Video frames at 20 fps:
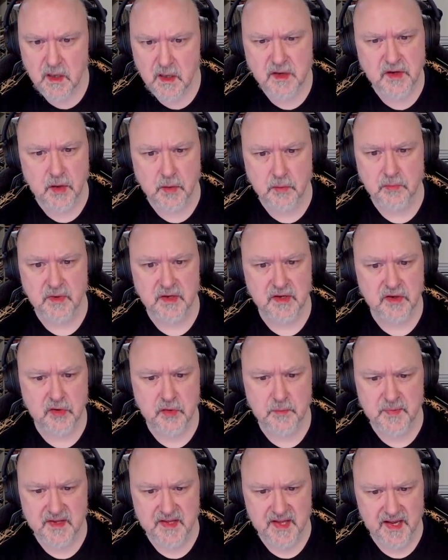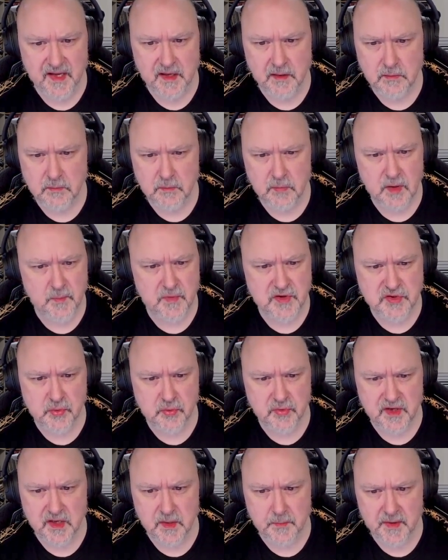Oh, no, it could be there. What am I
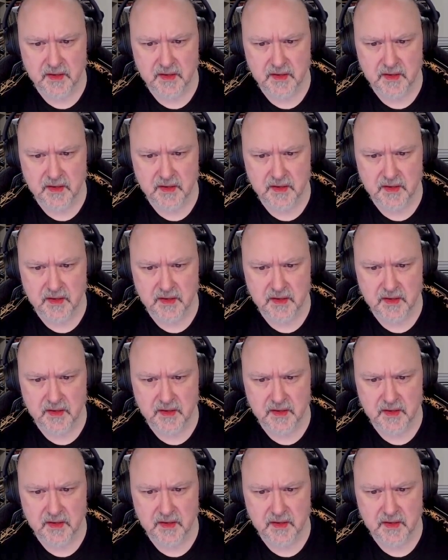talking about?